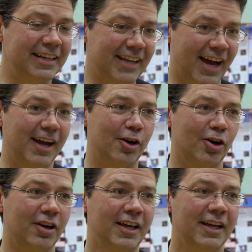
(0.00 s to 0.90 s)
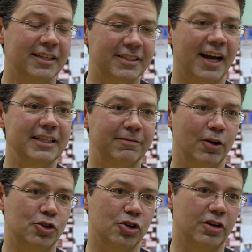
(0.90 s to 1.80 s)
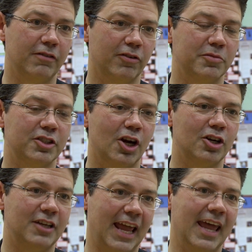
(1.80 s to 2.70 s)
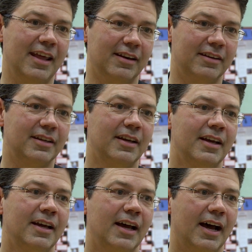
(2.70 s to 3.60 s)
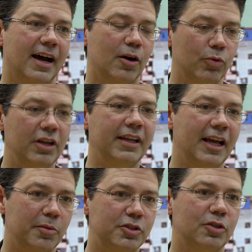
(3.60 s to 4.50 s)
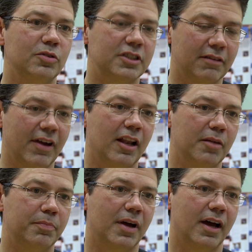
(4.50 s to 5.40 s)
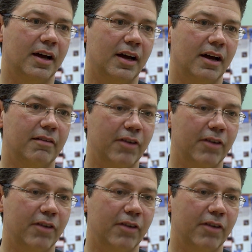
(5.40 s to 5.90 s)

entire science fair journey from start to end uh, really helps students develop uh, uh,